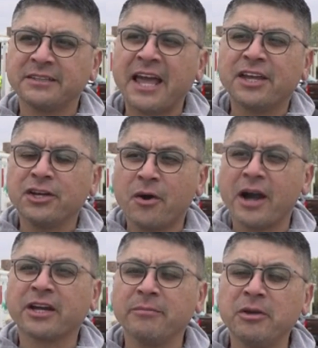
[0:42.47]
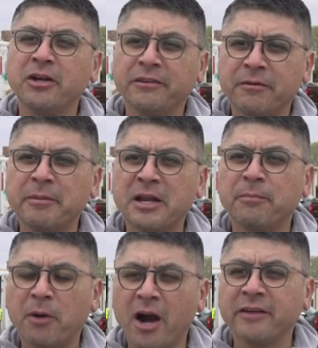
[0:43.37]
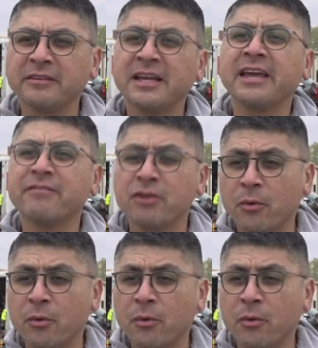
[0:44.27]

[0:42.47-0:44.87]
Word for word: thank you to our community for being a part of it than giving